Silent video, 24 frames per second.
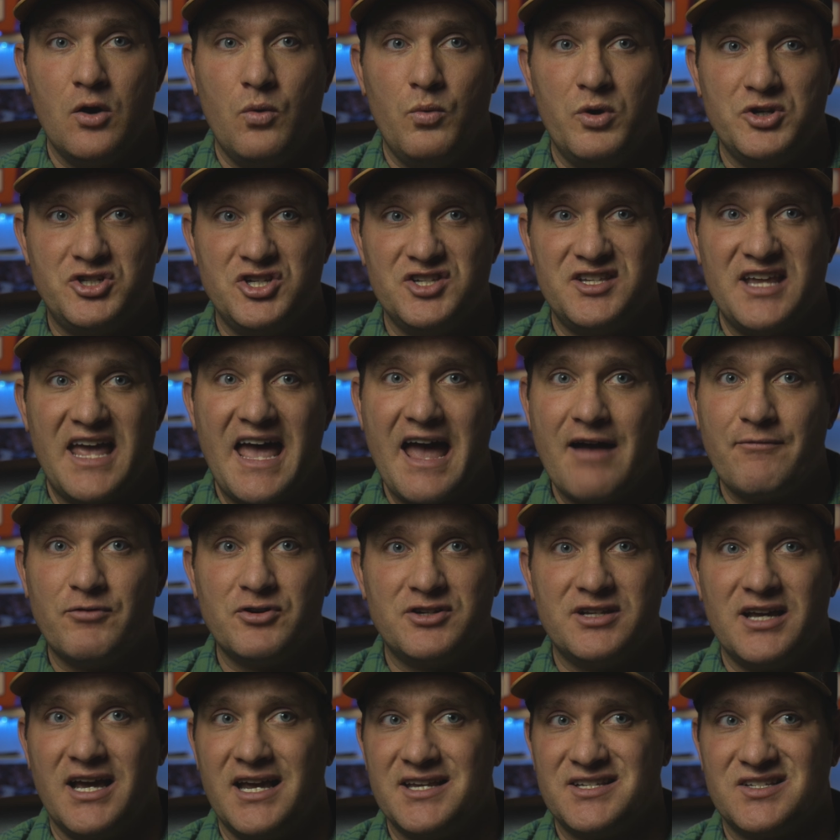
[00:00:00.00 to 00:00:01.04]
which is
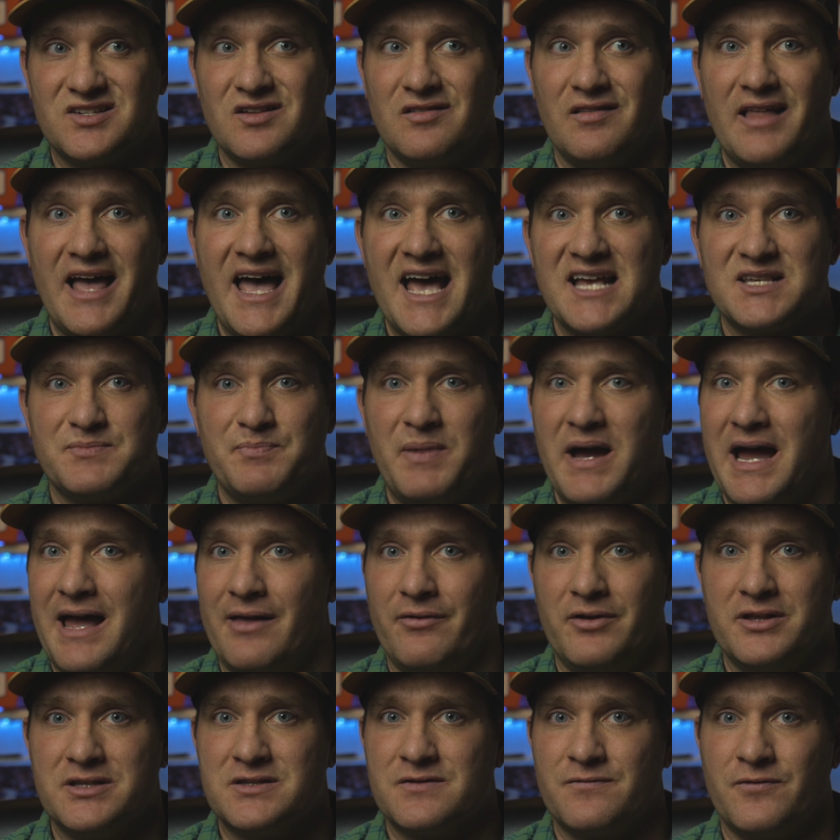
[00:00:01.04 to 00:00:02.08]
advertised to last
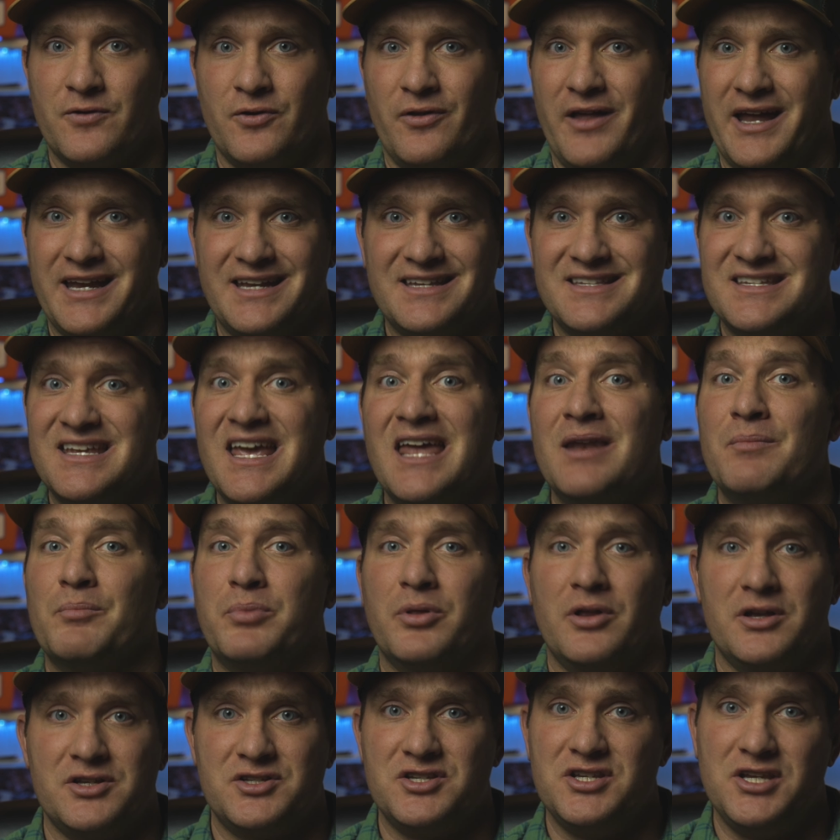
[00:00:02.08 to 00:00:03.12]
pilots for like 10
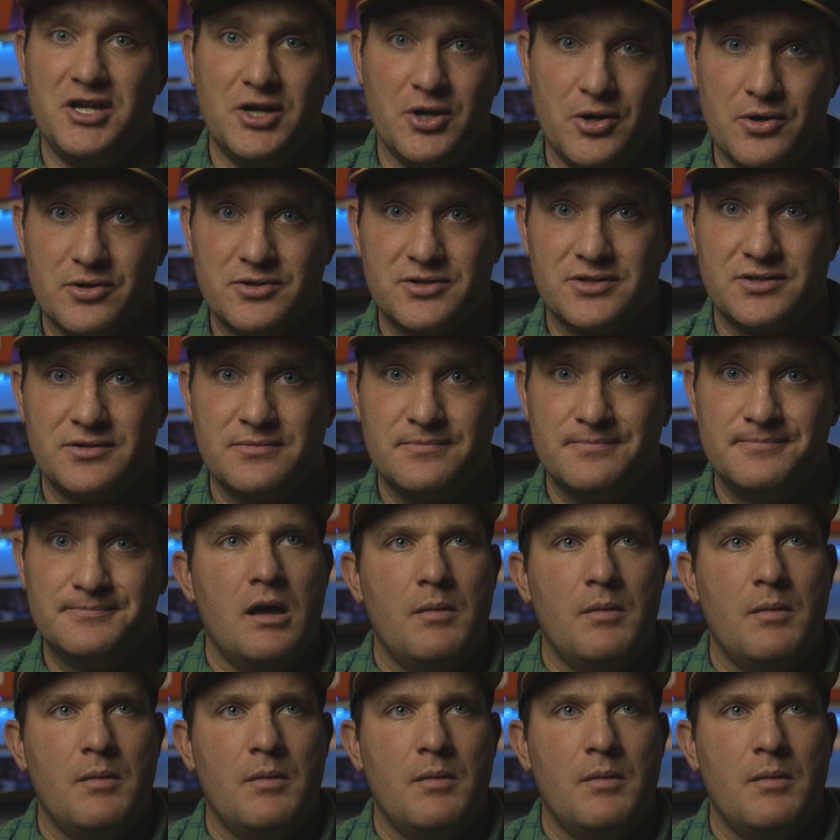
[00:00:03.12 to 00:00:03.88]
plus years.